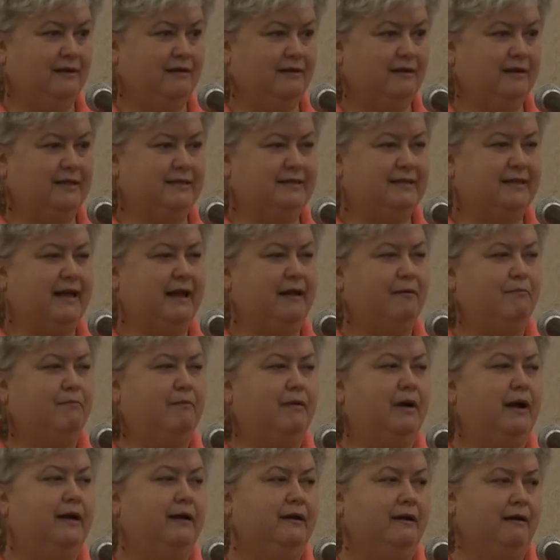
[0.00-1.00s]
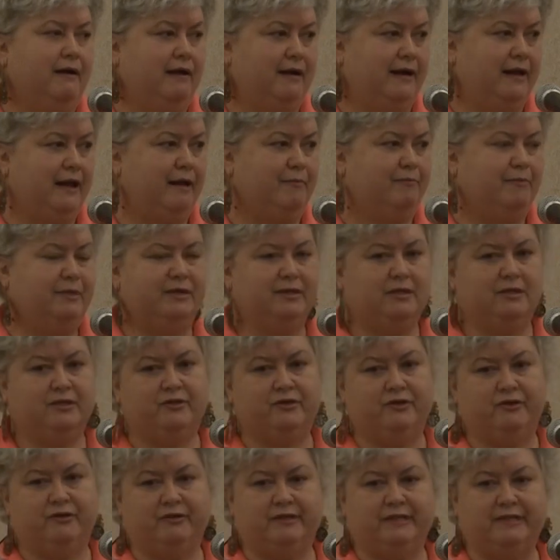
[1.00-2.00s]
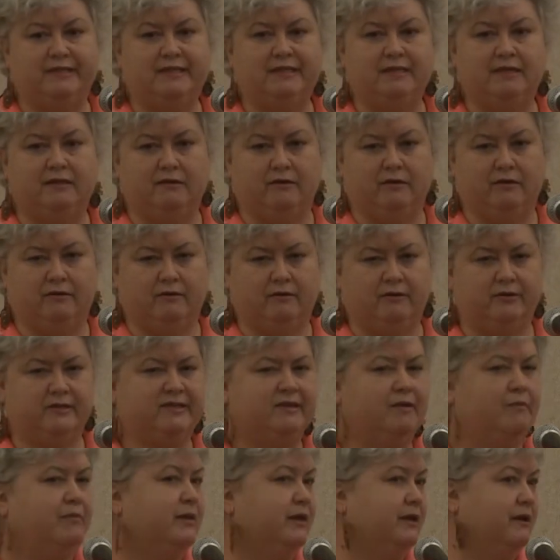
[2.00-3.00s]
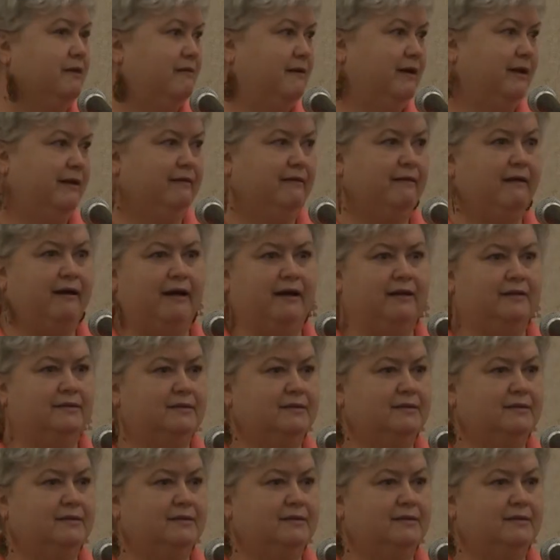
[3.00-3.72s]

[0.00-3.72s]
Because that might not happen till you're a senior or something like that.